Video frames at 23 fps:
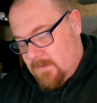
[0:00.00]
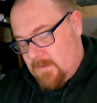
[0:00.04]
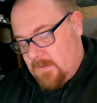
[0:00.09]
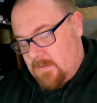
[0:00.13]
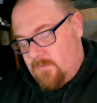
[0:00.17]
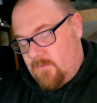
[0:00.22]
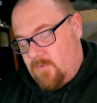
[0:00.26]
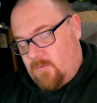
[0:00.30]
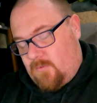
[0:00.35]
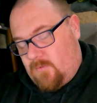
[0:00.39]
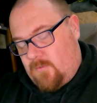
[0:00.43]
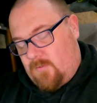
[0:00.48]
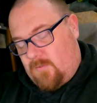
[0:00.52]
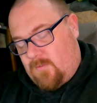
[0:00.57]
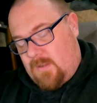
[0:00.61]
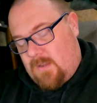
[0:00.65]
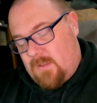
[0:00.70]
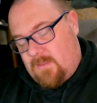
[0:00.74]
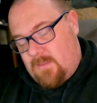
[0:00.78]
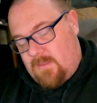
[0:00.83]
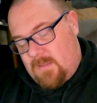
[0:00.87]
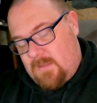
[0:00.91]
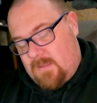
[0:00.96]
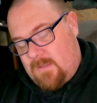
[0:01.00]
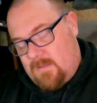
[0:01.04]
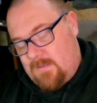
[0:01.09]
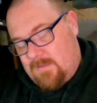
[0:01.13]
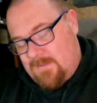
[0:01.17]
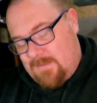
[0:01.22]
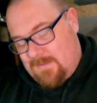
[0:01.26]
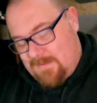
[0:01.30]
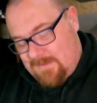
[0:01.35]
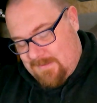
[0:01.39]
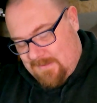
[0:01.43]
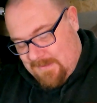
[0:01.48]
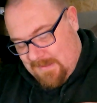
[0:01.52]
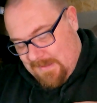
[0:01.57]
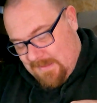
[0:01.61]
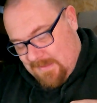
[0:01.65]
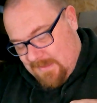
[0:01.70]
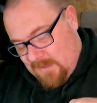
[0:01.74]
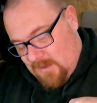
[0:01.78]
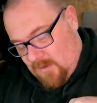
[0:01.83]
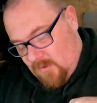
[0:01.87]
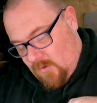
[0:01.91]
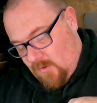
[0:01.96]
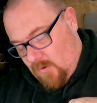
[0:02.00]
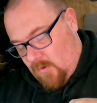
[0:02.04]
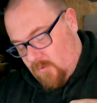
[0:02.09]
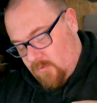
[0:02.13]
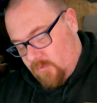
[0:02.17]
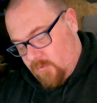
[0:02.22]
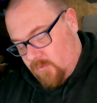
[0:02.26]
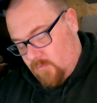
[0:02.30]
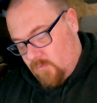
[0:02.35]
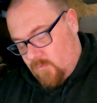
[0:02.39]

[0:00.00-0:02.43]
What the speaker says: I was just going to say, I think the knot